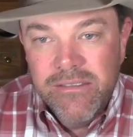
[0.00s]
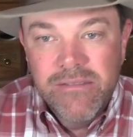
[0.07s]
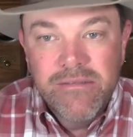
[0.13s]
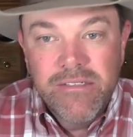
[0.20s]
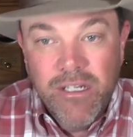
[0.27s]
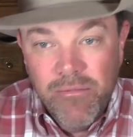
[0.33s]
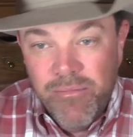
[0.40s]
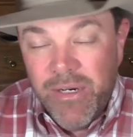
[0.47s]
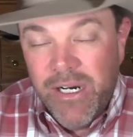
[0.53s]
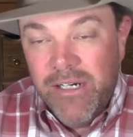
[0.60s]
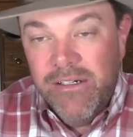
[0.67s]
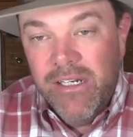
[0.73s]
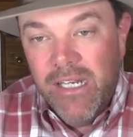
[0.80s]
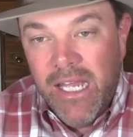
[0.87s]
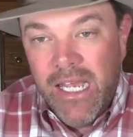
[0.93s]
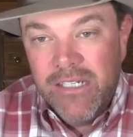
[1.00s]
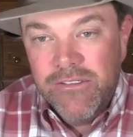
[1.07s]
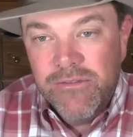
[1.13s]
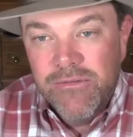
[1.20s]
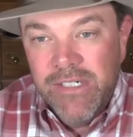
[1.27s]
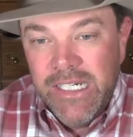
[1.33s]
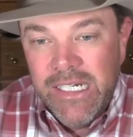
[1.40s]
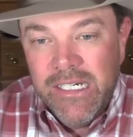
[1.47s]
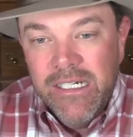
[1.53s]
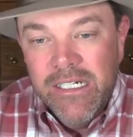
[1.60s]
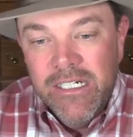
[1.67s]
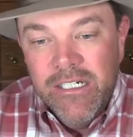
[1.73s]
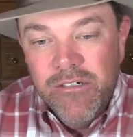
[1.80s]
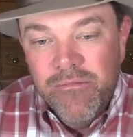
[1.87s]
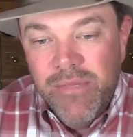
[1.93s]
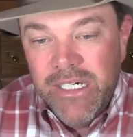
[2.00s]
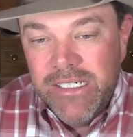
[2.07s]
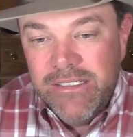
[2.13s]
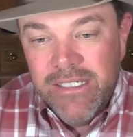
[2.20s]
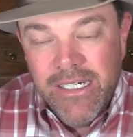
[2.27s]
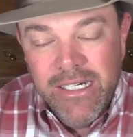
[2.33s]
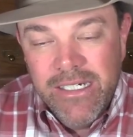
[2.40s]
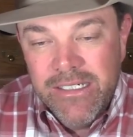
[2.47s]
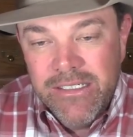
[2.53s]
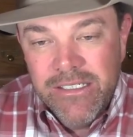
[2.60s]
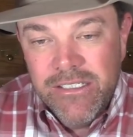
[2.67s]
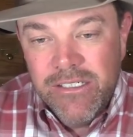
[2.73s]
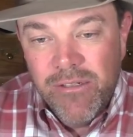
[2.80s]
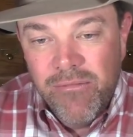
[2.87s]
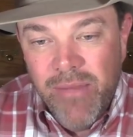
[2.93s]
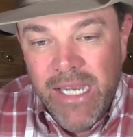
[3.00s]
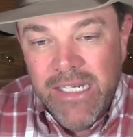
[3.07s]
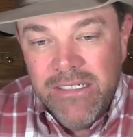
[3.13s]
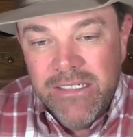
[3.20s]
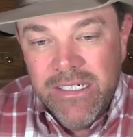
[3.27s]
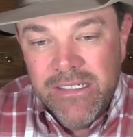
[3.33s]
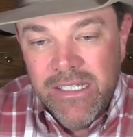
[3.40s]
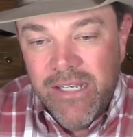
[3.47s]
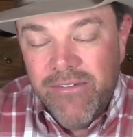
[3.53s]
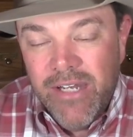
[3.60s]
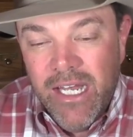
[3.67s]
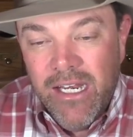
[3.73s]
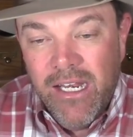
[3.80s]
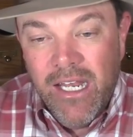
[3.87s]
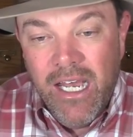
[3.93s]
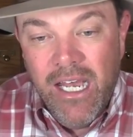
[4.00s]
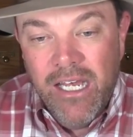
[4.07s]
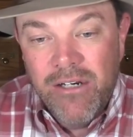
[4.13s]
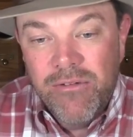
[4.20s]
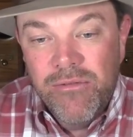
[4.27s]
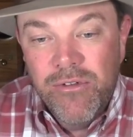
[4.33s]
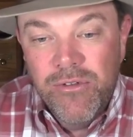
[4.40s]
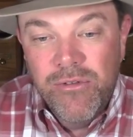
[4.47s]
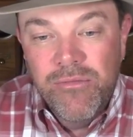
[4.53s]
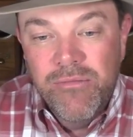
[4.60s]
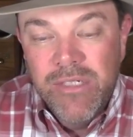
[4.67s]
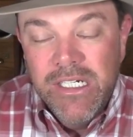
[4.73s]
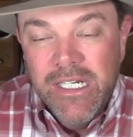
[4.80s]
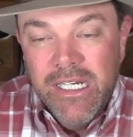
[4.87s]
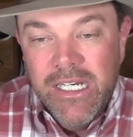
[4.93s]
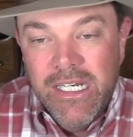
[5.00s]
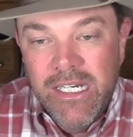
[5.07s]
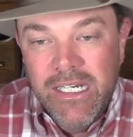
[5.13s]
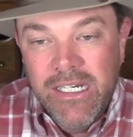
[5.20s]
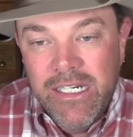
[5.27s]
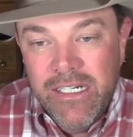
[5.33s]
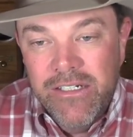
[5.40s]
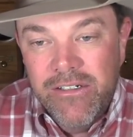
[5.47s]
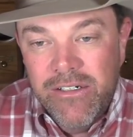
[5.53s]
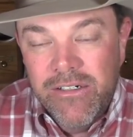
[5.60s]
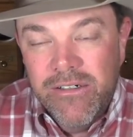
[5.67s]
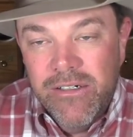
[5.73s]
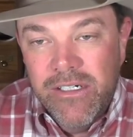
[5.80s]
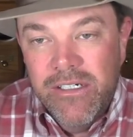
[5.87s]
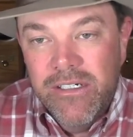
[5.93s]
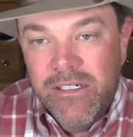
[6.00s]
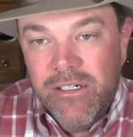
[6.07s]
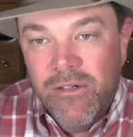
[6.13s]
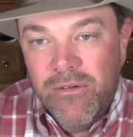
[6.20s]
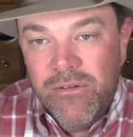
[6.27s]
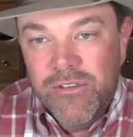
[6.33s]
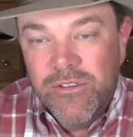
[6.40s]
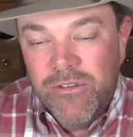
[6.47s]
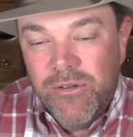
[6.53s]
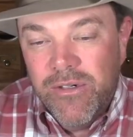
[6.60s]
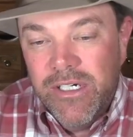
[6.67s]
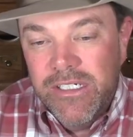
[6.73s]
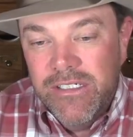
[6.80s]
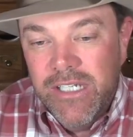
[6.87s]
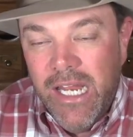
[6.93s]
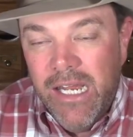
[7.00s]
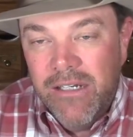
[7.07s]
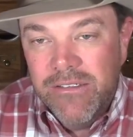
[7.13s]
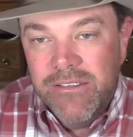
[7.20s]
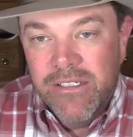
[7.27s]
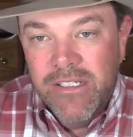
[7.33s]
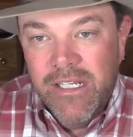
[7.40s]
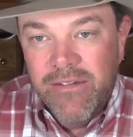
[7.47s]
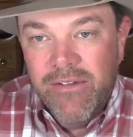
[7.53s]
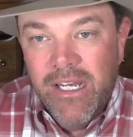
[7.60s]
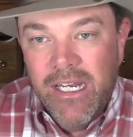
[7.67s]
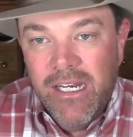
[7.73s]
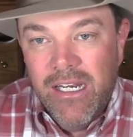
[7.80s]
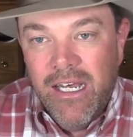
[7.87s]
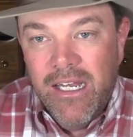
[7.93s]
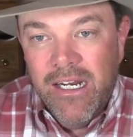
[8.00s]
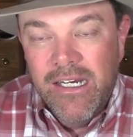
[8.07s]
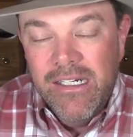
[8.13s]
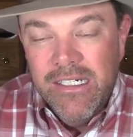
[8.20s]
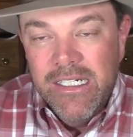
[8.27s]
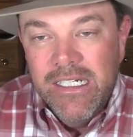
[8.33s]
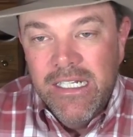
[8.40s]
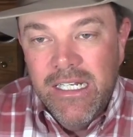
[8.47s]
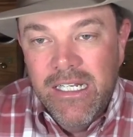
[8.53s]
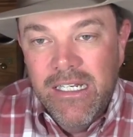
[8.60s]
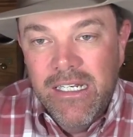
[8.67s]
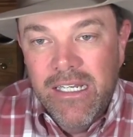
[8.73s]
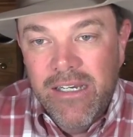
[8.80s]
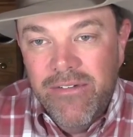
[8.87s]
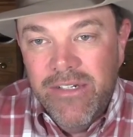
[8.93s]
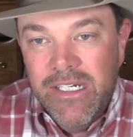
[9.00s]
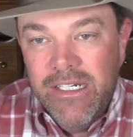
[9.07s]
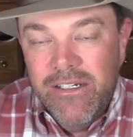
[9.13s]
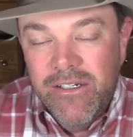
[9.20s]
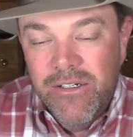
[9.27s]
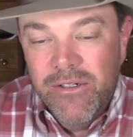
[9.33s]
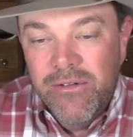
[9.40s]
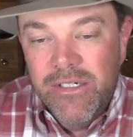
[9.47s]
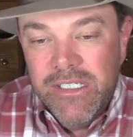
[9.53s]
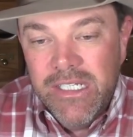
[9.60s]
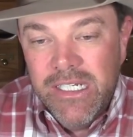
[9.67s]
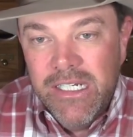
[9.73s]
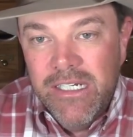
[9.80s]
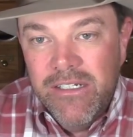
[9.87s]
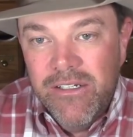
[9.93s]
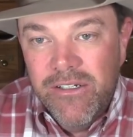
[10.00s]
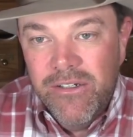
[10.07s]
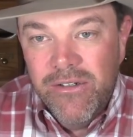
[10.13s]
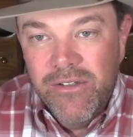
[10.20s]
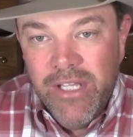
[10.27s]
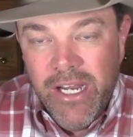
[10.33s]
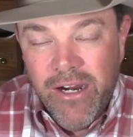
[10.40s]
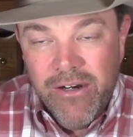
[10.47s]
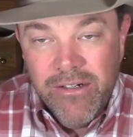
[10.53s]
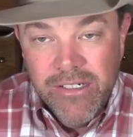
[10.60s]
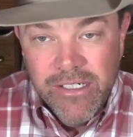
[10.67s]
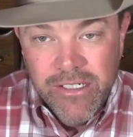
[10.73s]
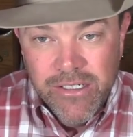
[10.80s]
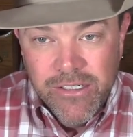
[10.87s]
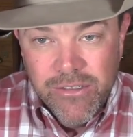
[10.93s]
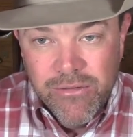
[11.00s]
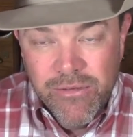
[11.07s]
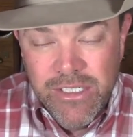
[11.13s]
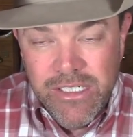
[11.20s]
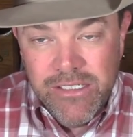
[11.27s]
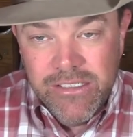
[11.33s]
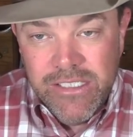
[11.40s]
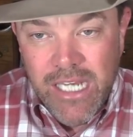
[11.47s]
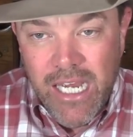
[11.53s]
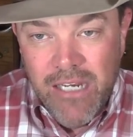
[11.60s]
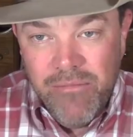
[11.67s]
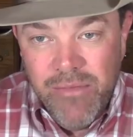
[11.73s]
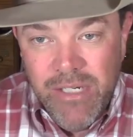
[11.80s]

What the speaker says: compared to last week. But just amazing. They've got a lot of room in your cold storage now, so they've got a lot of levity to do what they need to do there. Real-time